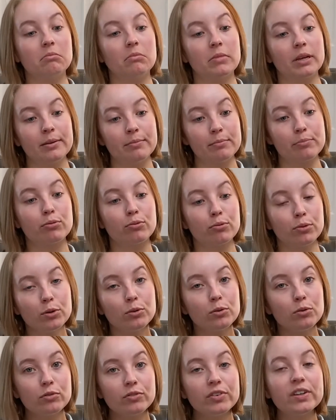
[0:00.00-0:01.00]

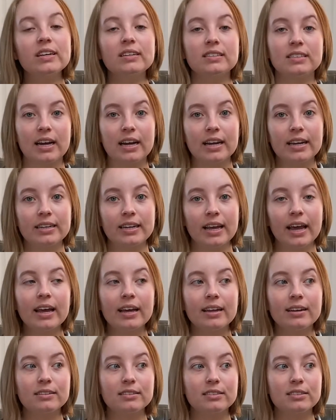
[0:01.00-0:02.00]
improved his hind
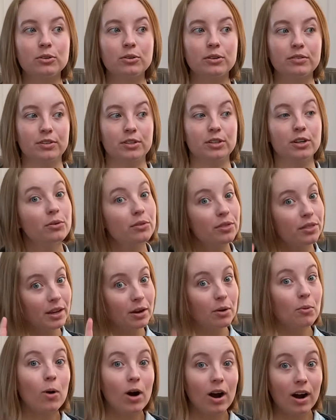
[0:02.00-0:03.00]
end. So if you don't
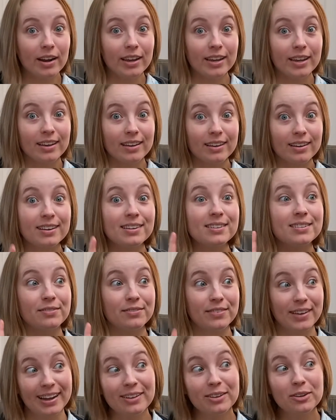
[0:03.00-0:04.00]
think walking is a
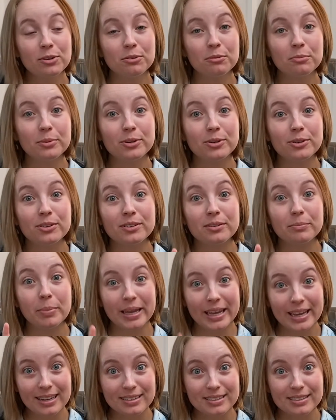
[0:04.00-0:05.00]
valuable
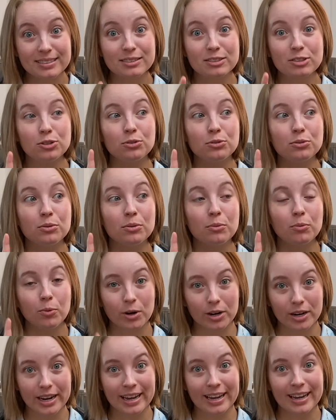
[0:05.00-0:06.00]
pace to
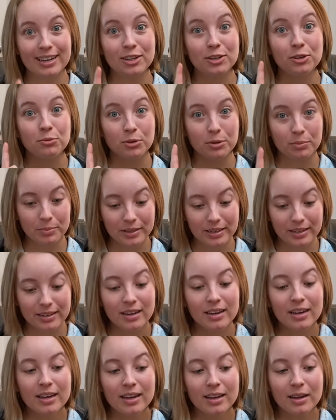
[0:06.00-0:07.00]
work at, you would be
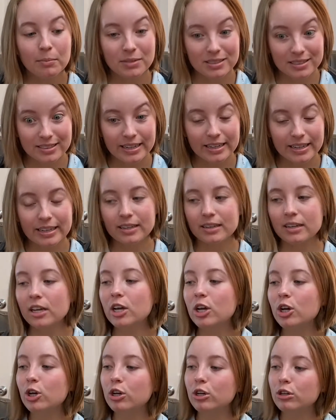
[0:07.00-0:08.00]
mistaken.
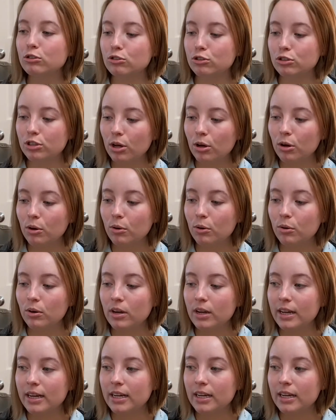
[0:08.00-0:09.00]
So
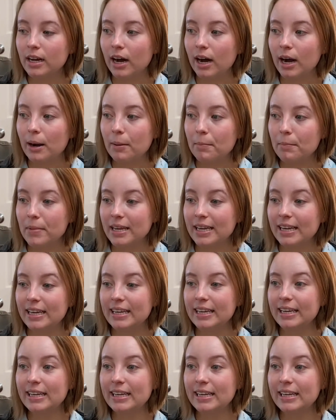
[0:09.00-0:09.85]
he